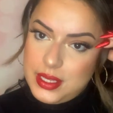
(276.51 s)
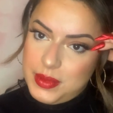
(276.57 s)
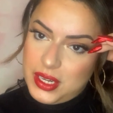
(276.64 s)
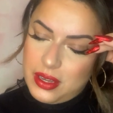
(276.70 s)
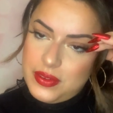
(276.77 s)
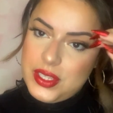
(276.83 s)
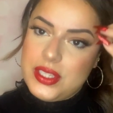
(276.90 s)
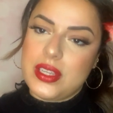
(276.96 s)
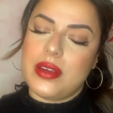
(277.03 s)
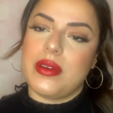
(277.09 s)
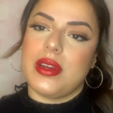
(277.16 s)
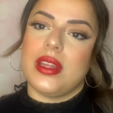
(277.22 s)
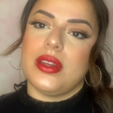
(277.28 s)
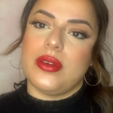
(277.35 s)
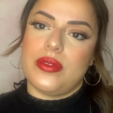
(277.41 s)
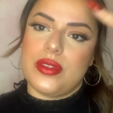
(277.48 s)
I mean, obviously, I
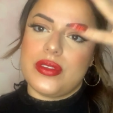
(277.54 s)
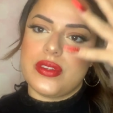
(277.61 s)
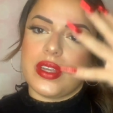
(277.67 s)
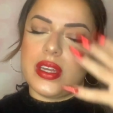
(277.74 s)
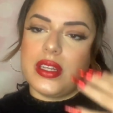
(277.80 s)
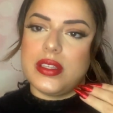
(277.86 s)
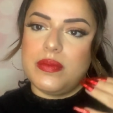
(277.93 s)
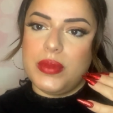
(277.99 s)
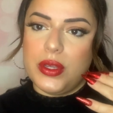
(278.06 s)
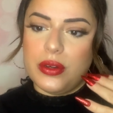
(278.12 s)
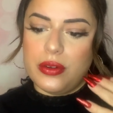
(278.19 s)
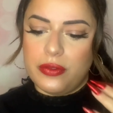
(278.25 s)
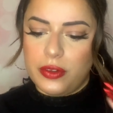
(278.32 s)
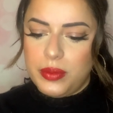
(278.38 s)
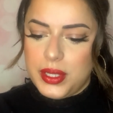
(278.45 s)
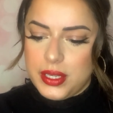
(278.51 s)
already know this side is
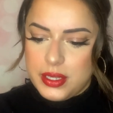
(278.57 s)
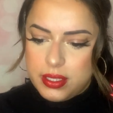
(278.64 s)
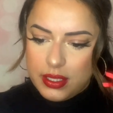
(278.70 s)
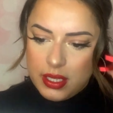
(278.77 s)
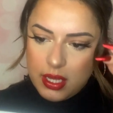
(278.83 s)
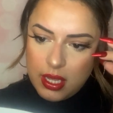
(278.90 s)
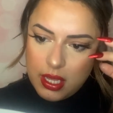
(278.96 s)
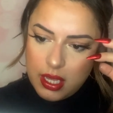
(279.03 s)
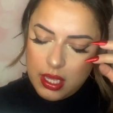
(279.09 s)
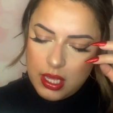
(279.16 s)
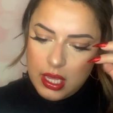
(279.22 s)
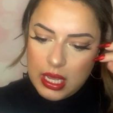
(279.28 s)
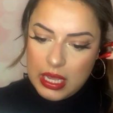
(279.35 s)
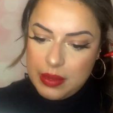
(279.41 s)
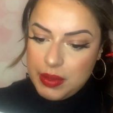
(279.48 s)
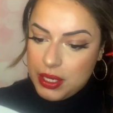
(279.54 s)
beautiful because
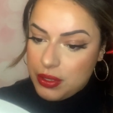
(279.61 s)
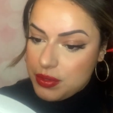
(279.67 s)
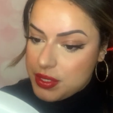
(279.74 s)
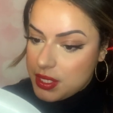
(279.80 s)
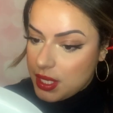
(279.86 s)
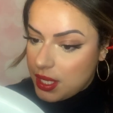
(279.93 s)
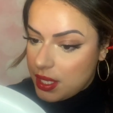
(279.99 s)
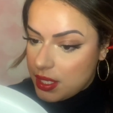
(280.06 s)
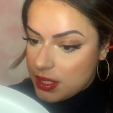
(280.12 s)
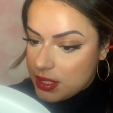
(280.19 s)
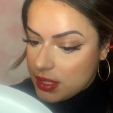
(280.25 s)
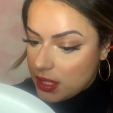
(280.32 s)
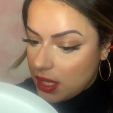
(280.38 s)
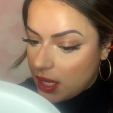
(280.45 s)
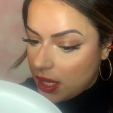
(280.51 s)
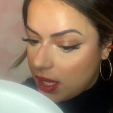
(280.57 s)
I've been using it,
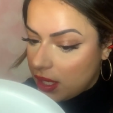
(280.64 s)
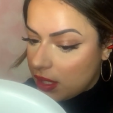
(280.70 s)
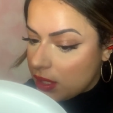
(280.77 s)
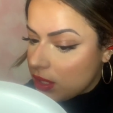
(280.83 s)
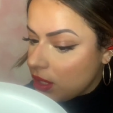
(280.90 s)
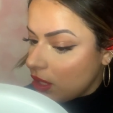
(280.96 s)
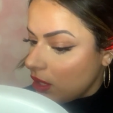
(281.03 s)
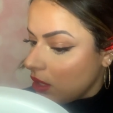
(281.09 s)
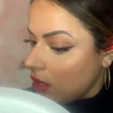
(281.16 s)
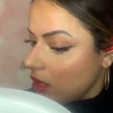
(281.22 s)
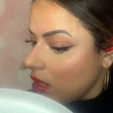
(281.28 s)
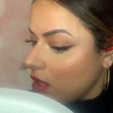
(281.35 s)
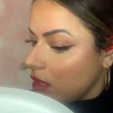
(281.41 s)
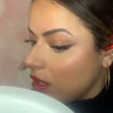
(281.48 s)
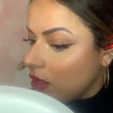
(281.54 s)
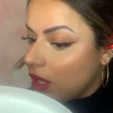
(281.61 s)
and
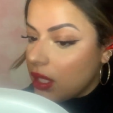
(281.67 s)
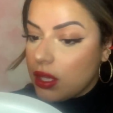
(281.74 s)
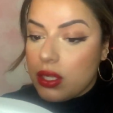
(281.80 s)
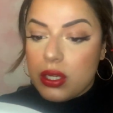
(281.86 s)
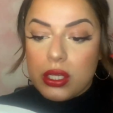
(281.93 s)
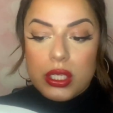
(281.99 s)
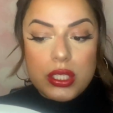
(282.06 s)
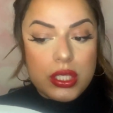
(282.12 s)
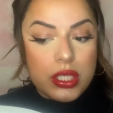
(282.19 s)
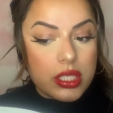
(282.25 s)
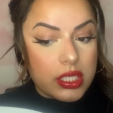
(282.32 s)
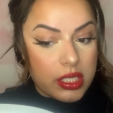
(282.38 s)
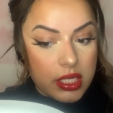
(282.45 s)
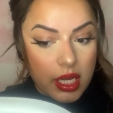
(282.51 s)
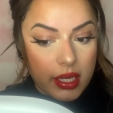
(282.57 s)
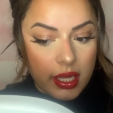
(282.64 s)
they look
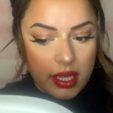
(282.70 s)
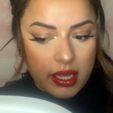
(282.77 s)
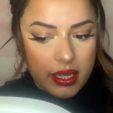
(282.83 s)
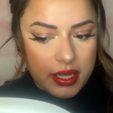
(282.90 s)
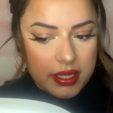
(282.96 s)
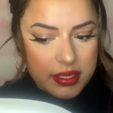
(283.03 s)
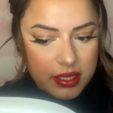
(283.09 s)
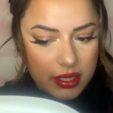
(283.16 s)
stunning, guys.